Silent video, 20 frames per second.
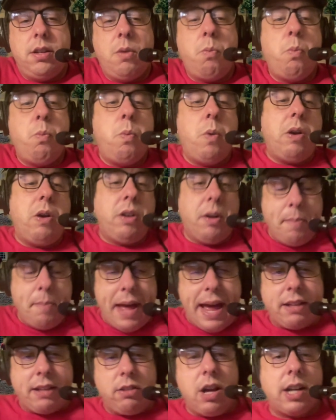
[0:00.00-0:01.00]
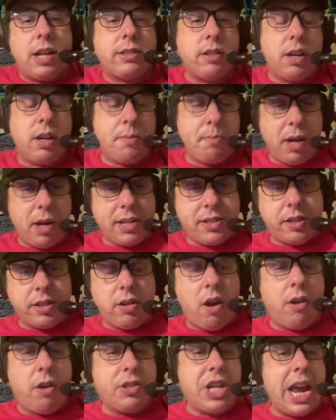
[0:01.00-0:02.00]
Welcome back. Locked On Boston
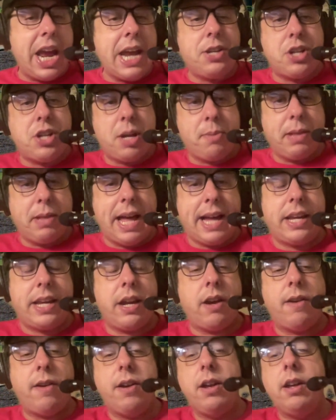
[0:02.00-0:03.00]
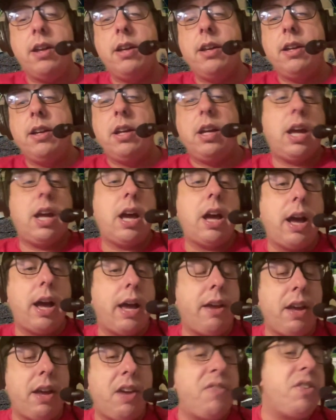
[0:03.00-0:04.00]
College. AJ Black here.
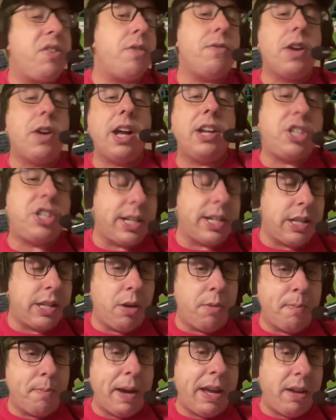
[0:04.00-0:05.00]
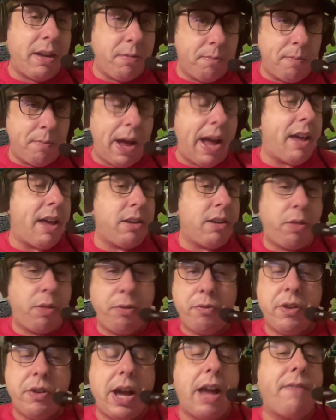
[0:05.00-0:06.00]
If you've not checked out
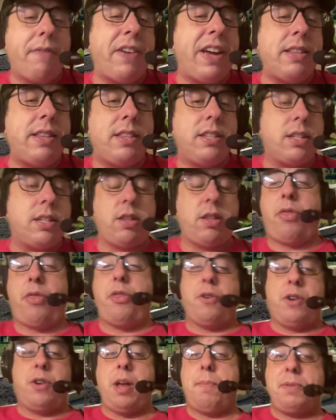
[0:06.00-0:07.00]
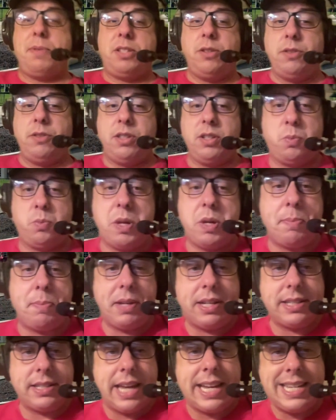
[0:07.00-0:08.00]
this is the third episode this week
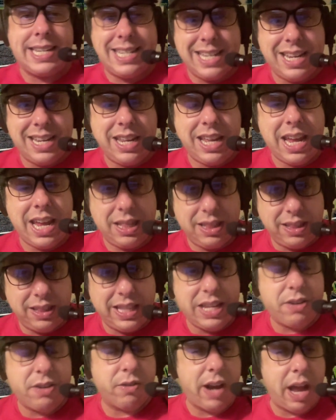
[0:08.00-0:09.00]
because I did a later